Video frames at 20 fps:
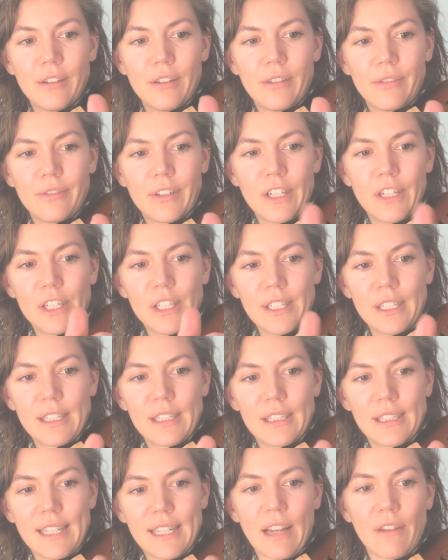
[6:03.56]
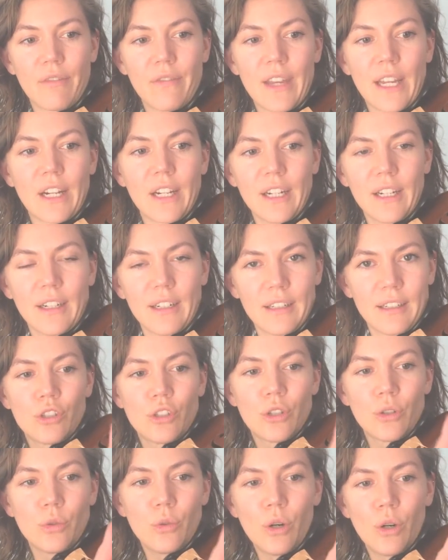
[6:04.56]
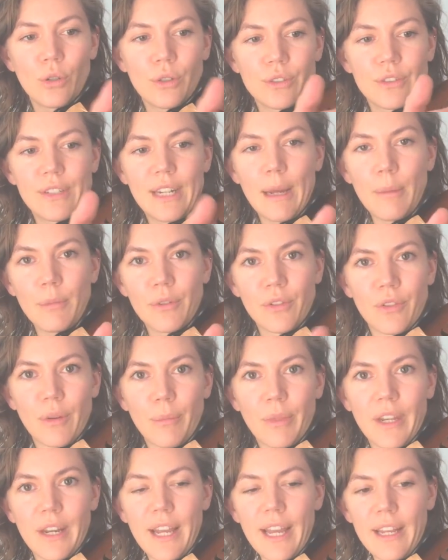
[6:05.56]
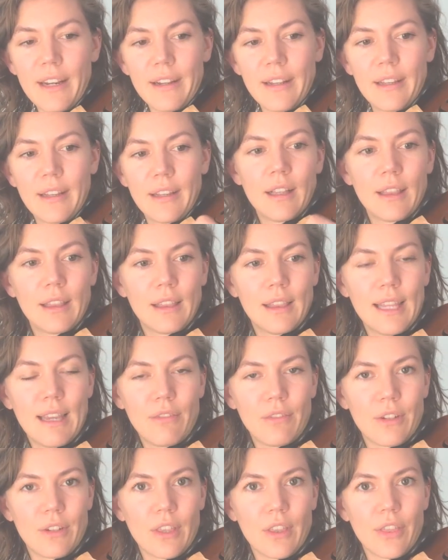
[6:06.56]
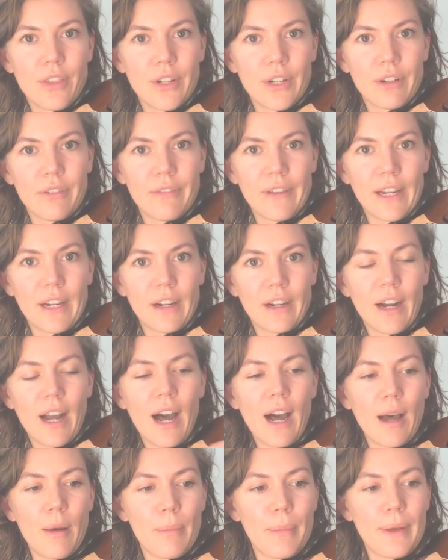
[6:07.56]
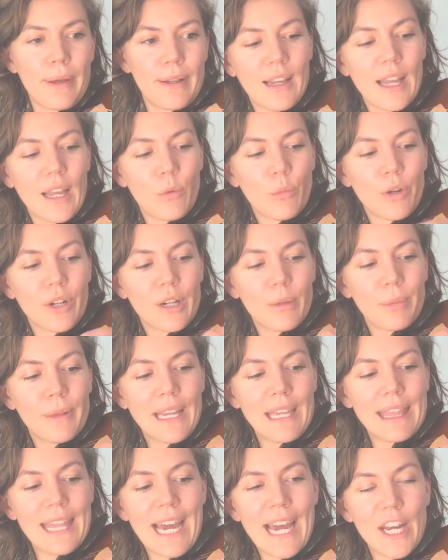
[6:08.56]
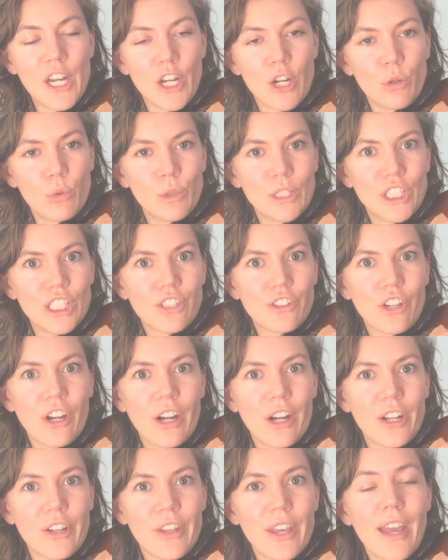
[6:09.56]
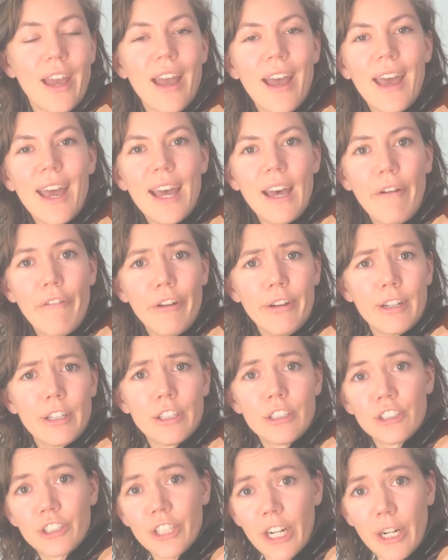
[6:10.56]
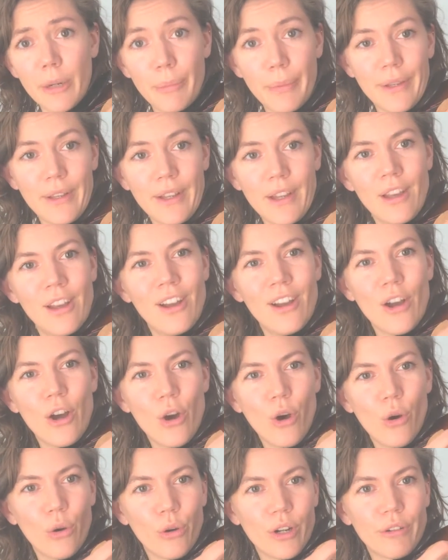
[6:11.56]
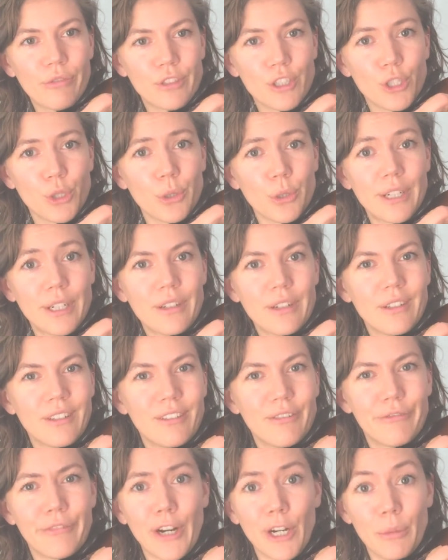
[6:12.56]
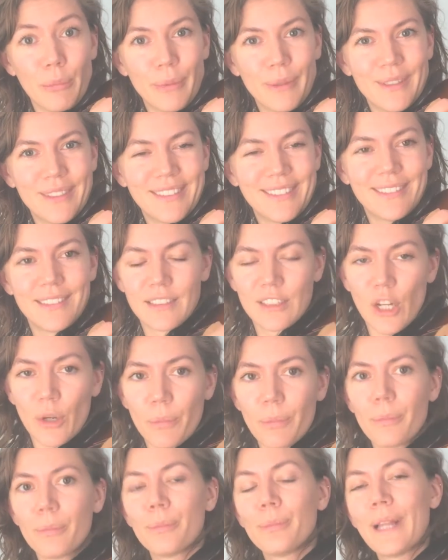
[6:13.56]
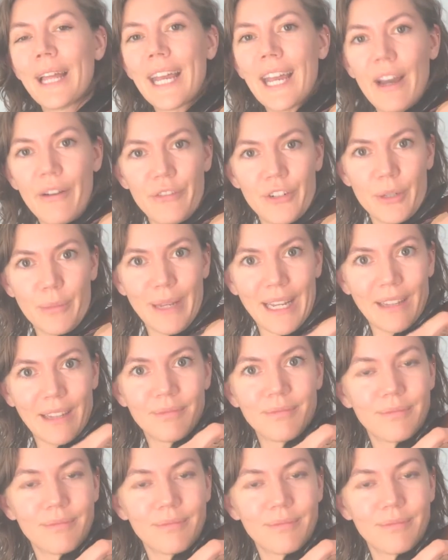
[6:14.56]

First, second finger, 2 whole steps from the nut. Lift the third finger up, and we're going to play that note, which is called F sharp, or for short, FARP. So play after me.